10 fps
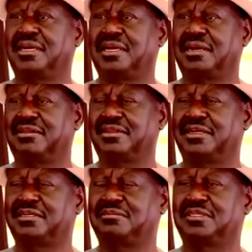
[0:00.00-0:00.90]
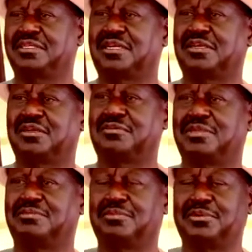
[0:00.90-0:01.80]
And then Mr. Robert
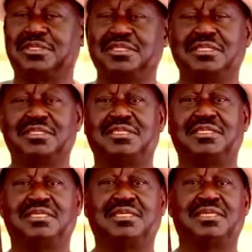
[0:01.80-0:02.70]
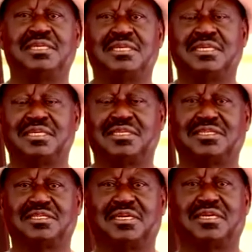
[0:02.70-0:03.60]
Mbui is
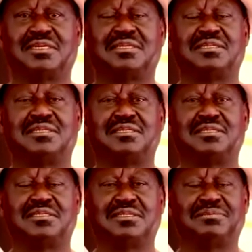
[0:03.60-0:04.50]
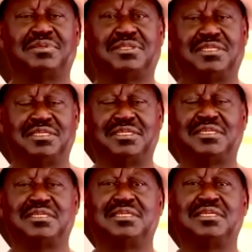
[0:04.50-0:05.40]
the Deputy
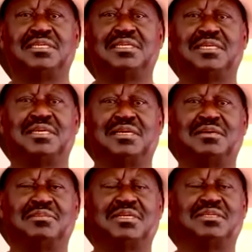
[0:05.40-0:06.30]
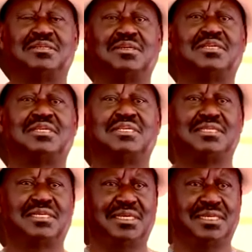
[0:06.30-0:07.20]
Minority
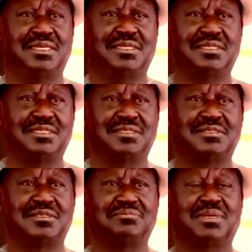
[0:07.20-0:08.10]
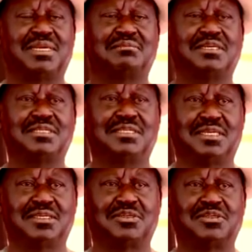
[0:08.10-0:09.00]
Leader in Parliament and
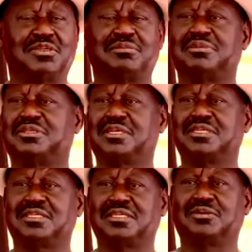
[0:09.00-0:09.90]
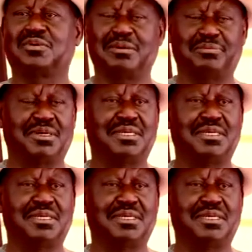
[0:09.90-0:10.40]
also representing the Wiper